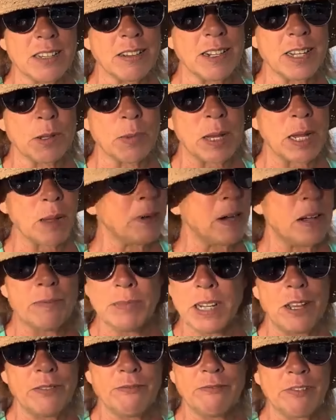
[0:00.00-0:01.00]
side of the bed, but I
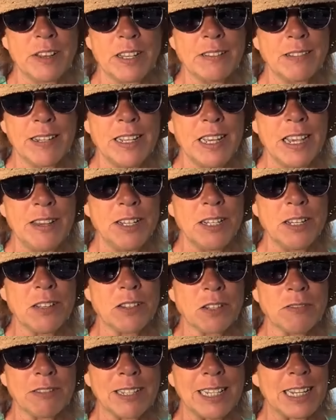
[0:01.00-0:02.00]
haven't found any
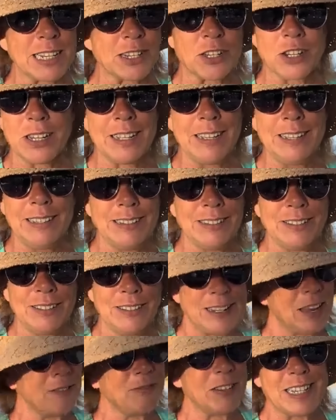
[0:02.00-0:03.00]
evidence of it, actually.
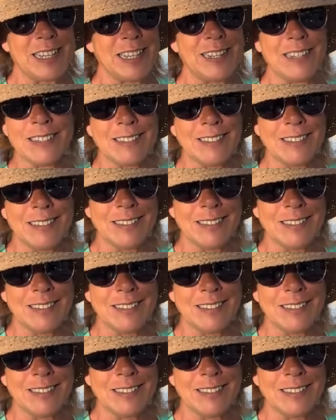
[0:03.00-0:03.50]
Never did.